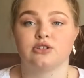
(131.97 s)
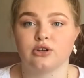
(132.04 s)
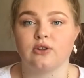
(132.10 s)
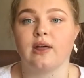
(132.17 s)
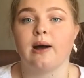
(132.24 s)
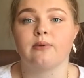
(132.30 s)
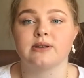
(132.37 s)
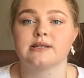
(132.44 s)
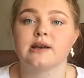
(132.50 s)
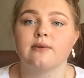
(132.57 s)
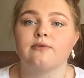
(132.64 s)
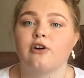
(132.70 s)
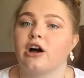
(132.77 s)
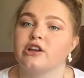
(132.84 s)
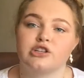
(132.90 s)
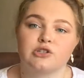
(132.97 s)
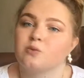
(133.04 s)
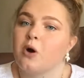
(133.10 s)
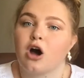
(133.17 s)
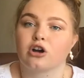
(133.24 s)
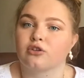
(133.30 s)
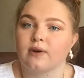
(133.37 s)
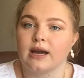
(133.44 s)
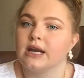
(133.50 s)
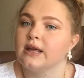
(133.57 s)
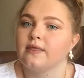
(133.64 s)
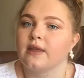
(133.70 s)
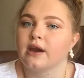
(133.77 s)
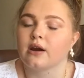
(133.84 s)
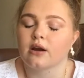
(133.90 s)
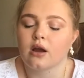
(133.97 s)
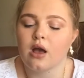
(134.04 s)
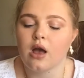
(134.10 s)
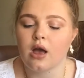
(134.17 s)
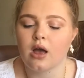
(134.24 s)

so that was helpful. I just walked right in there.